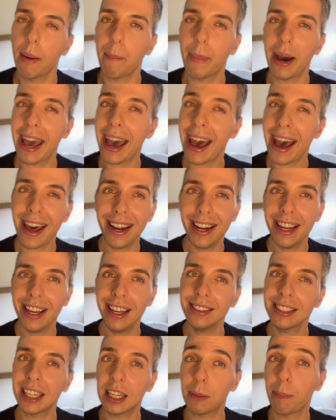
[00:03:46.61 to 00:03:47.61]
By
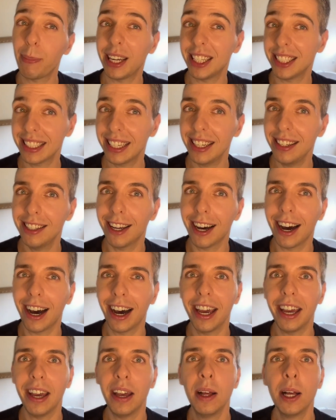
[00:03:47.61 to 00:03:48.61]
adding that pesky dye,